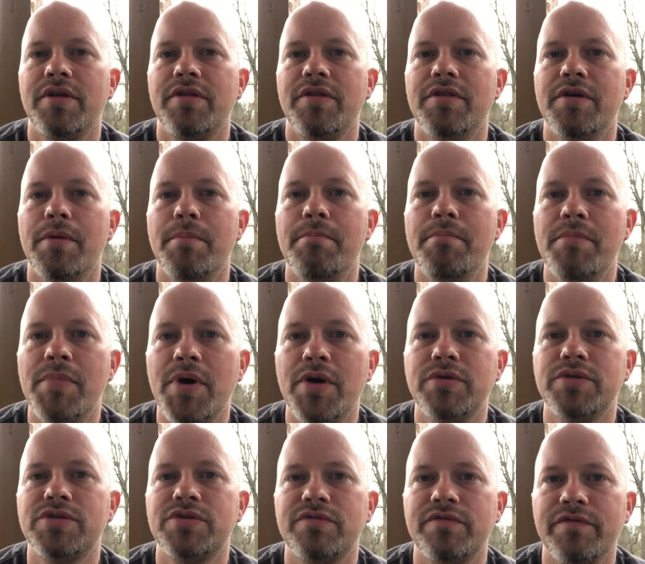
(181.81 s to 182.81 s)
the
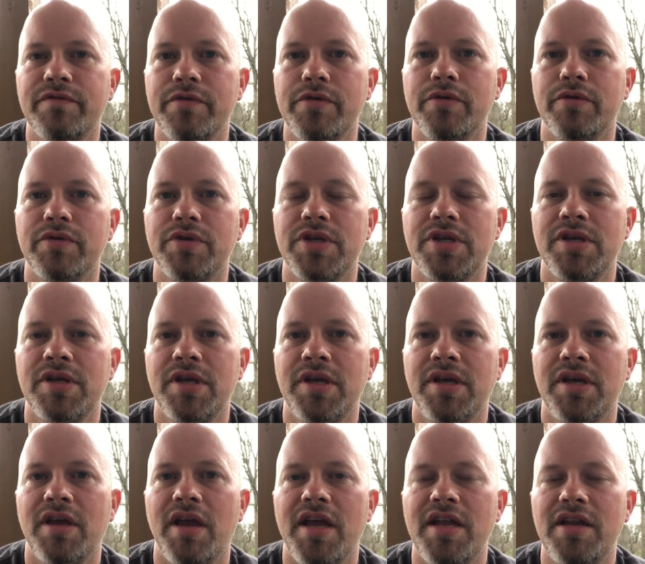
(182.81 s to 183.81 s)
most fruit
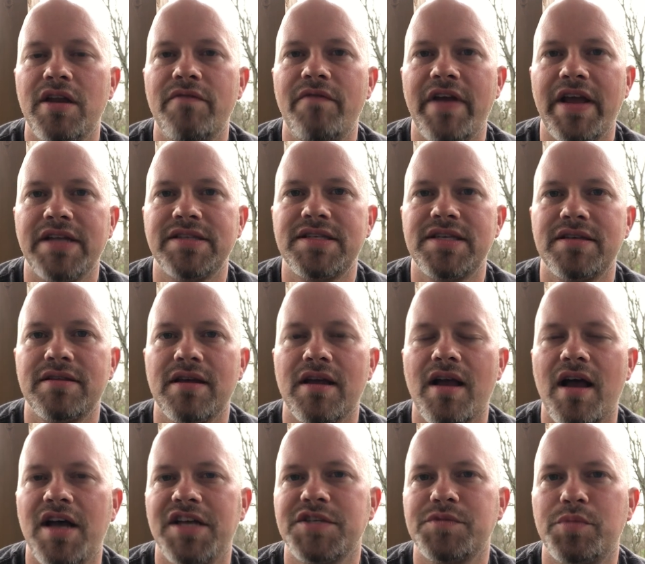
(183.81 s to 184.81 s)
in advancing the
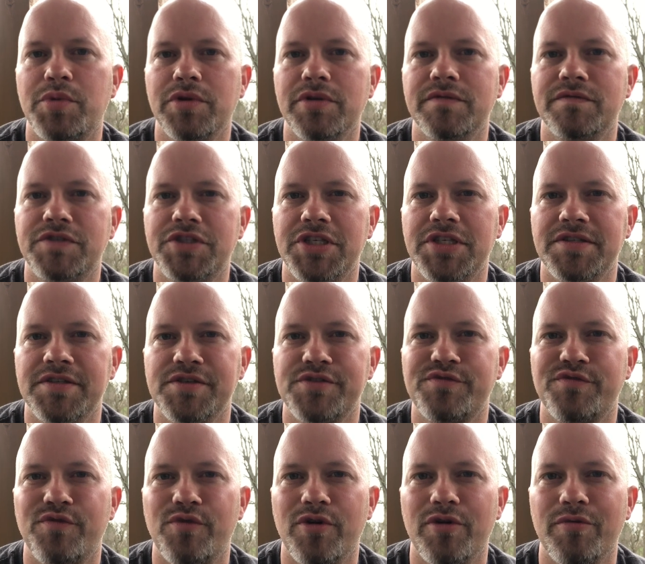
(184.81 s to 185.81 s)
gospel of Jesus
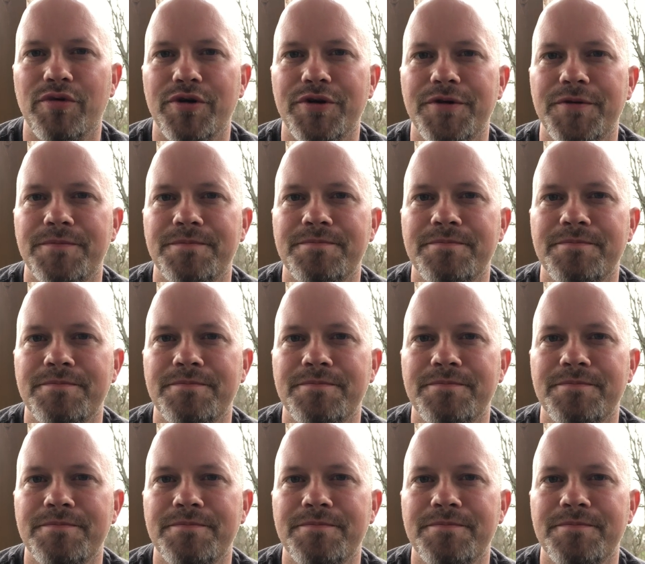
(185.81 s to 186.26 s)
forward.